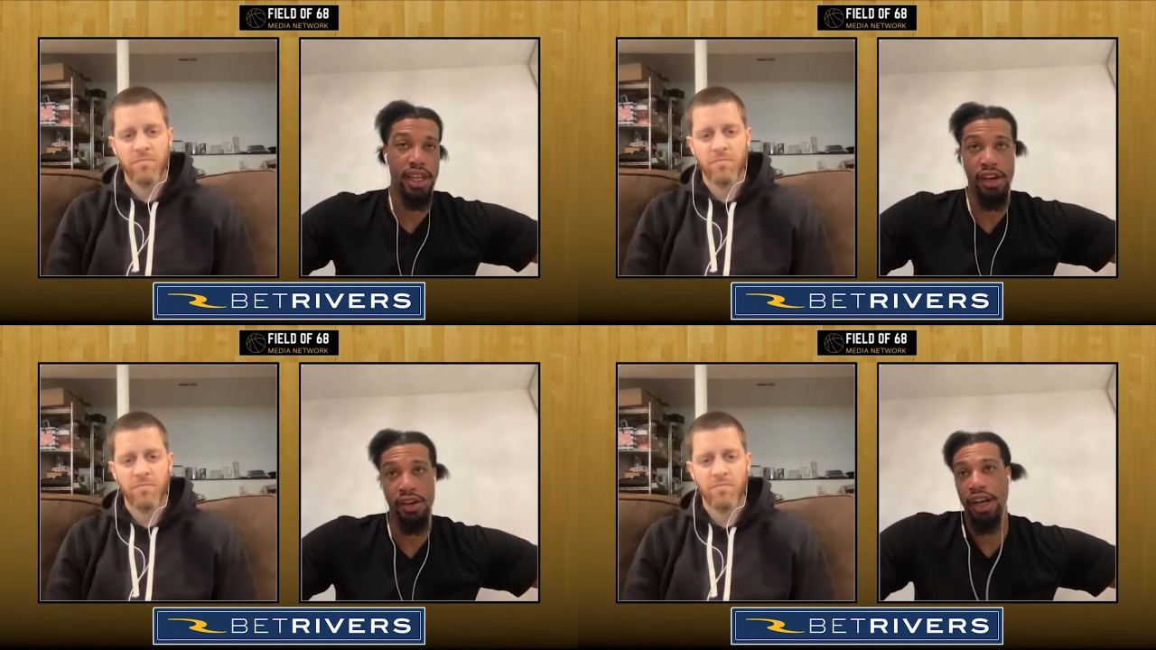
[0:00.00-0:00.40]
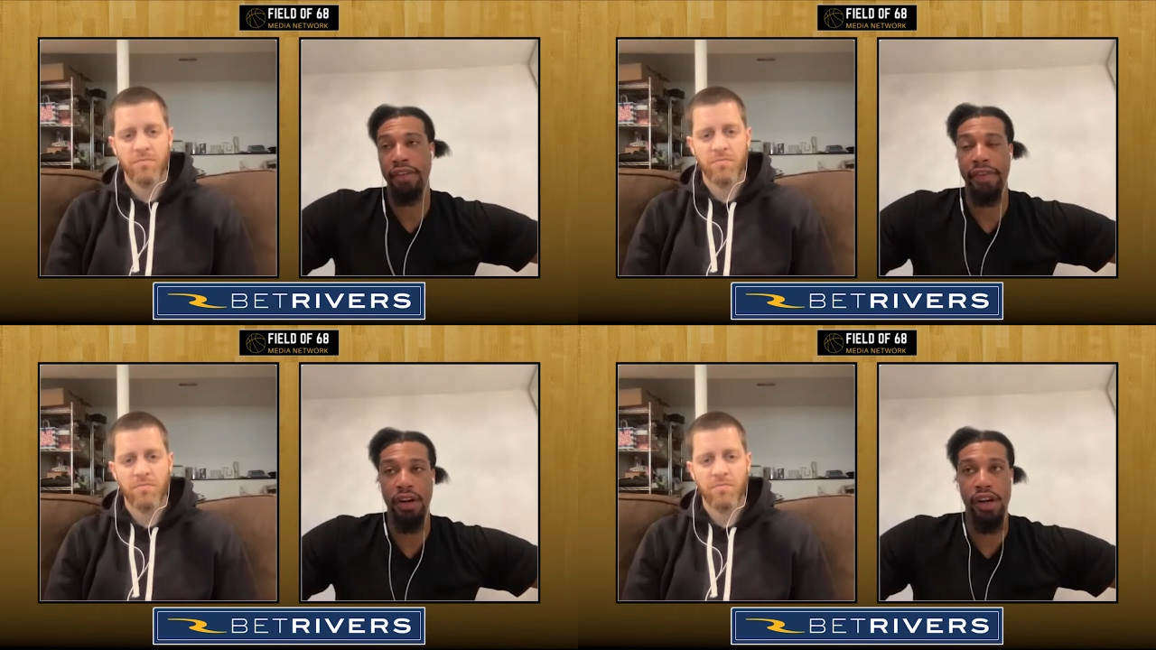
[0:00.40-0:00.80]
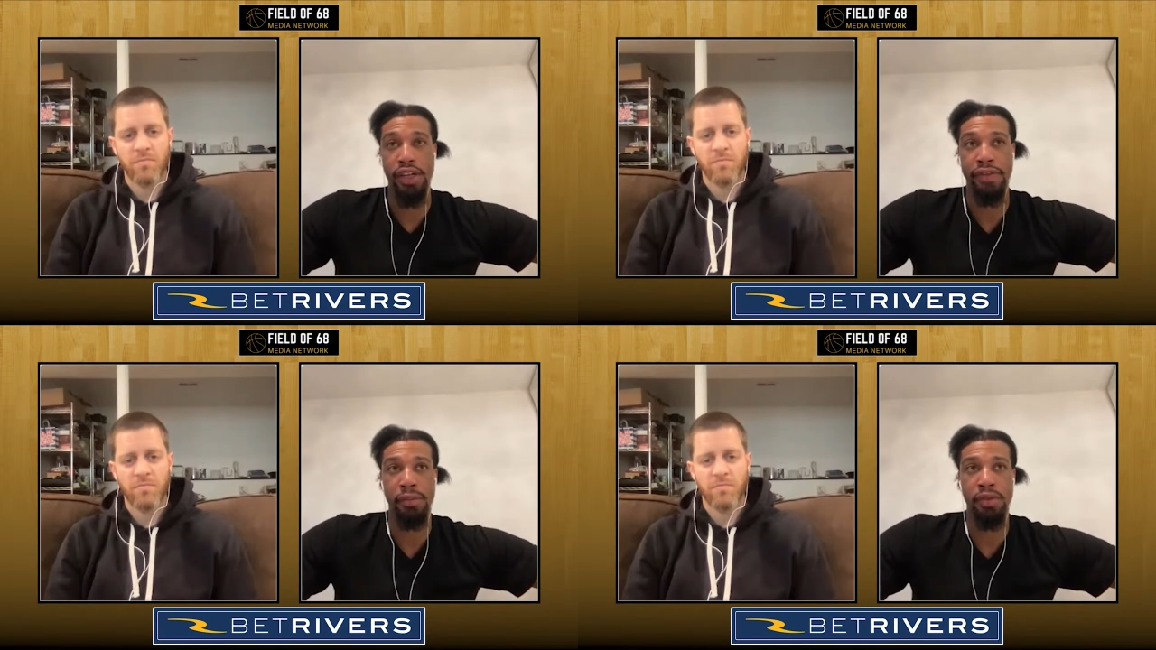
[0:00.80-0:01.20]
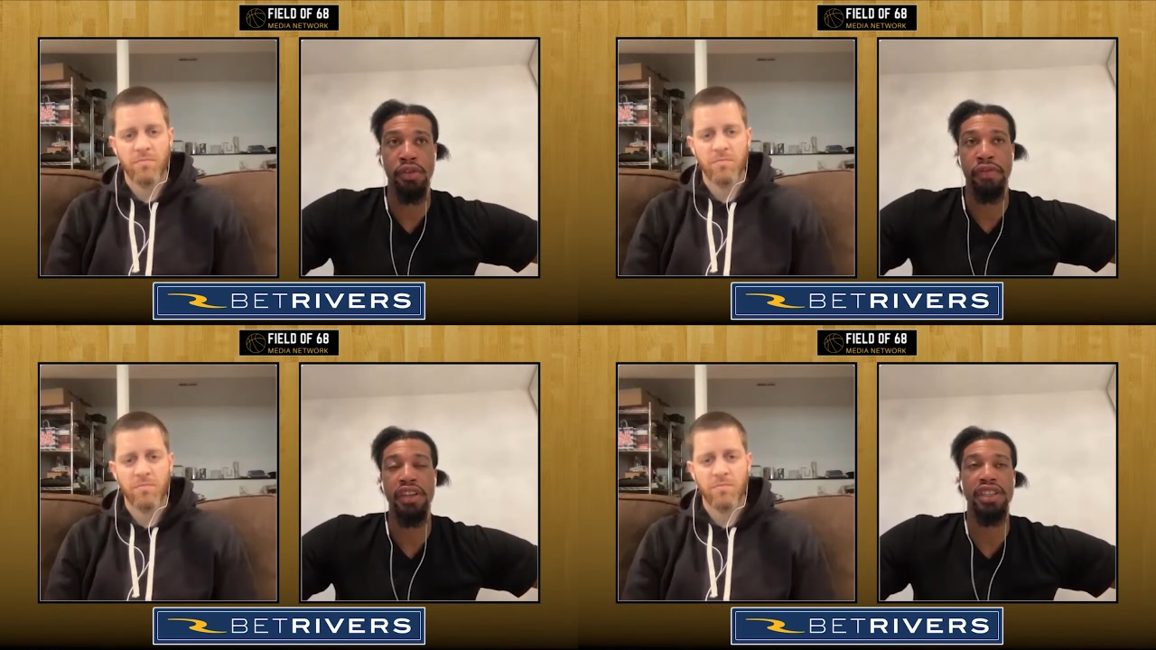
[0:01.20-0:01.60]
Speaker 1: now I got to figure out if I'm
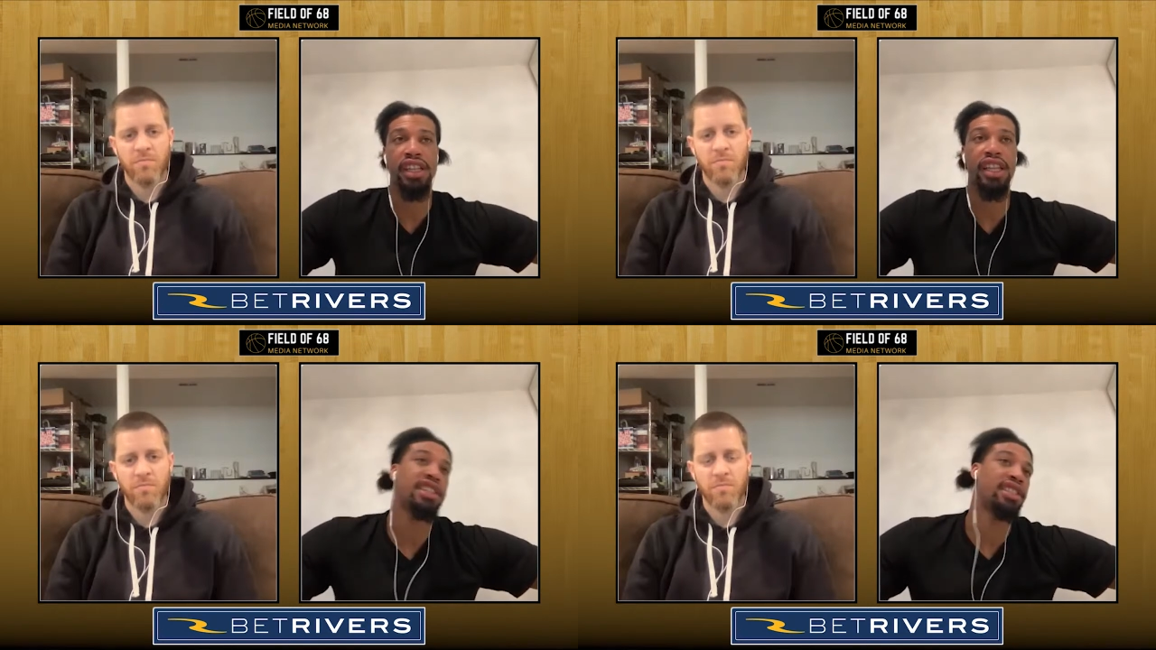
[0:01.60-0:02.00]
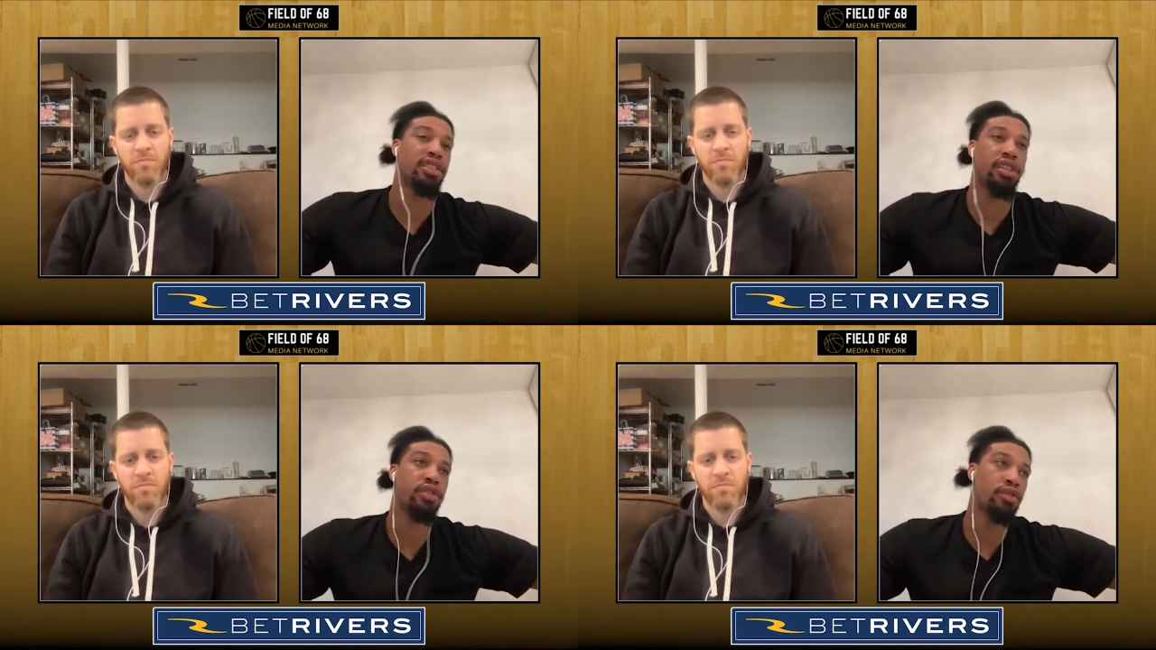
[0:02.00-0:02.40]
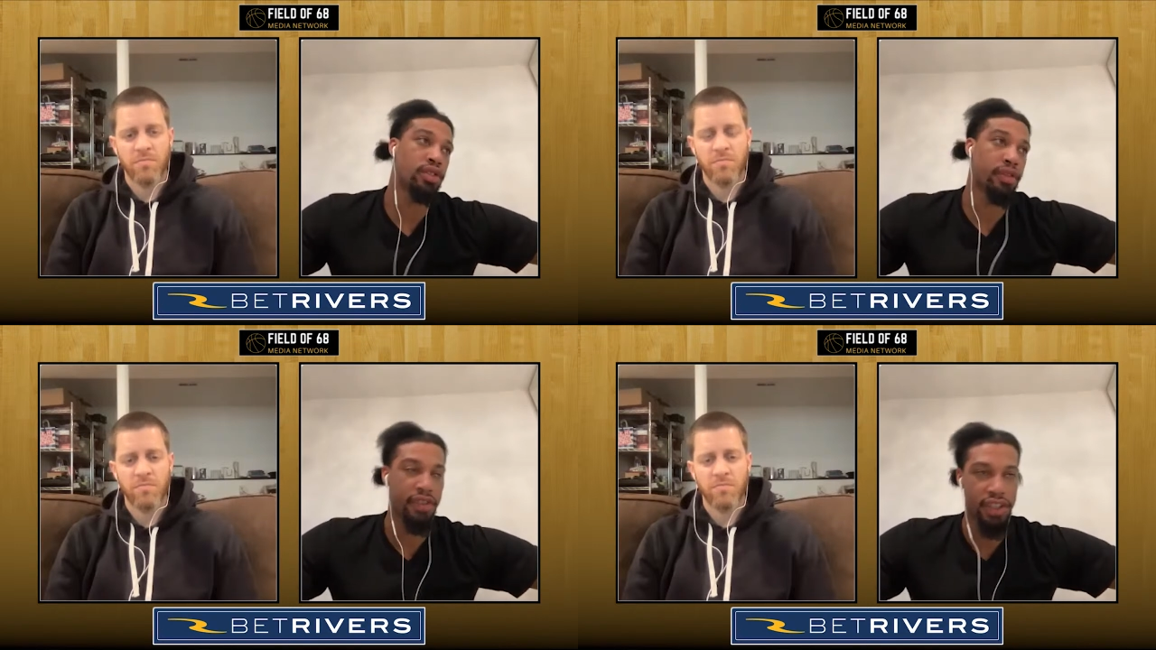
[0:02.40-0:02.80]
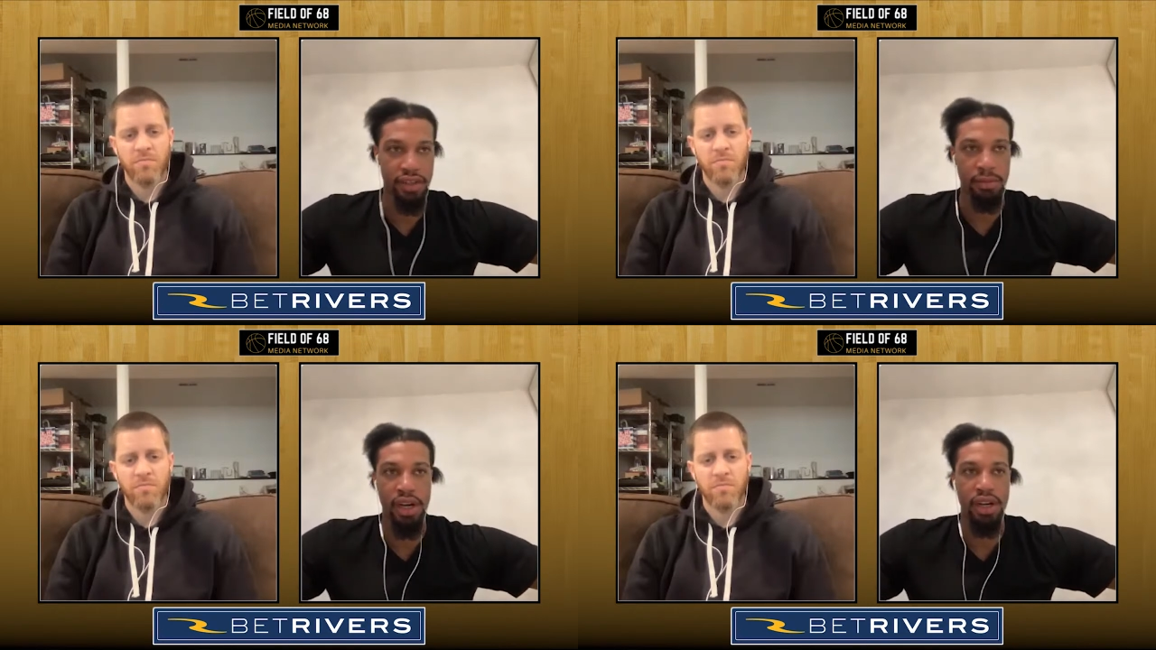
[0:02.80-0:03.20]
gonna finish classes in Cuse and finish up my